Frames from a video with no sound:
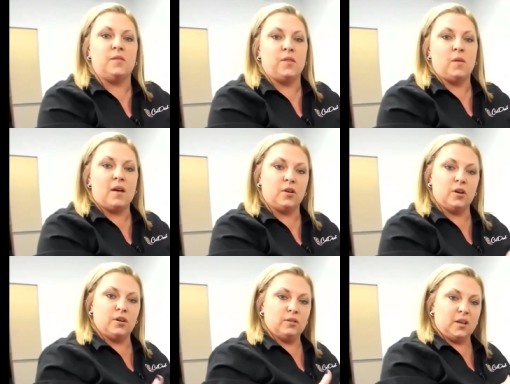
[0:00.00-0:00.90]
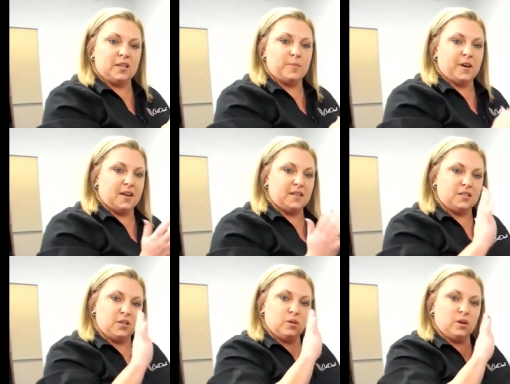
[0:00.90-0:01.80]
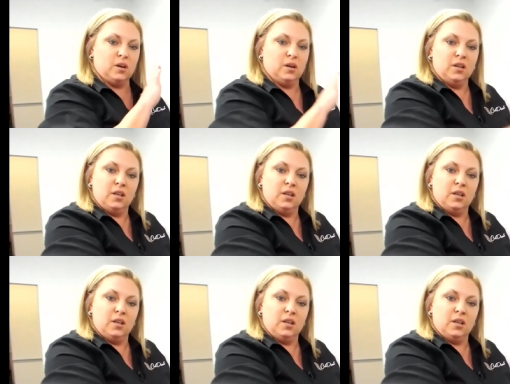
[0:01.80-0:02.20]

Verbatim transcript: If you ever experience your